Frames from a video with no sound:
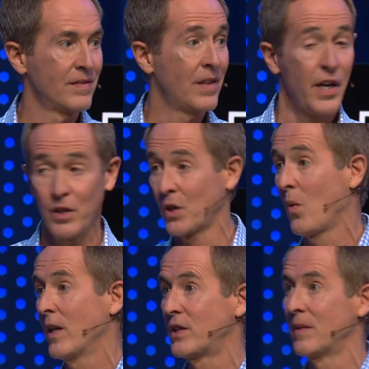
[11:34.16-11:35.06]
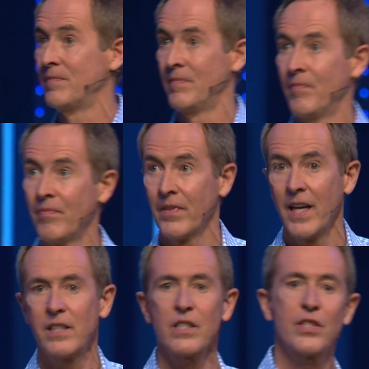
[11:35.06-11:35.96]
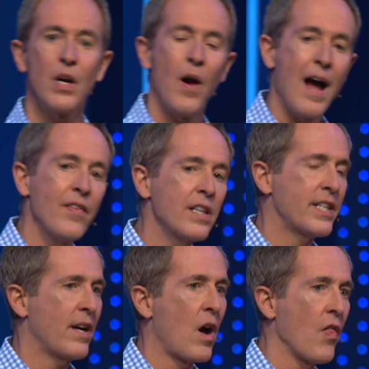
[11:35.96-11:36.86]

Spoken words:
And here's the question. He says, so having said all